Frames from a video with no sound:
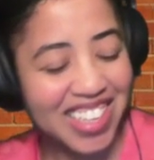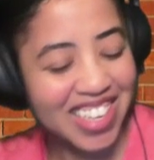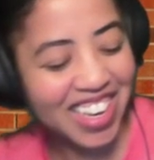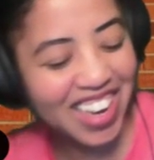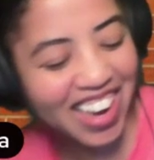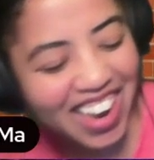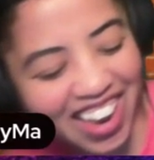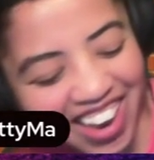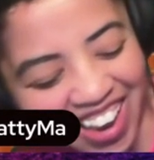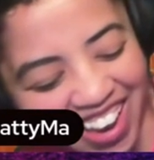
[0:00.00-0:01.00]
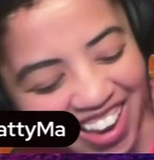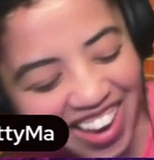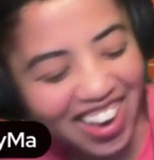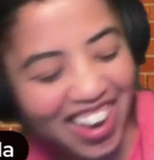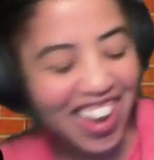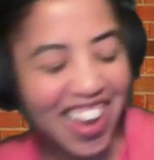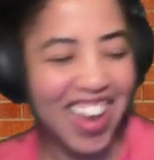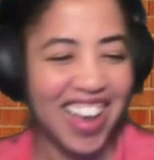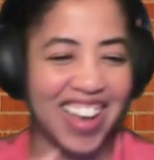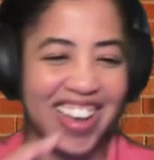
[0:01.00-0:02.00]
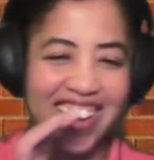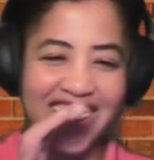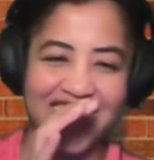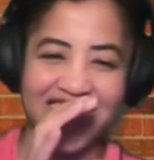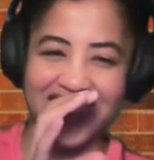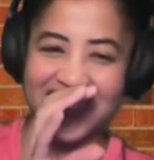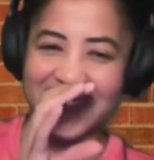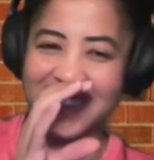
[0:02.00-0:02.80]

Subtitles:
I don't know why that hurt me to hear.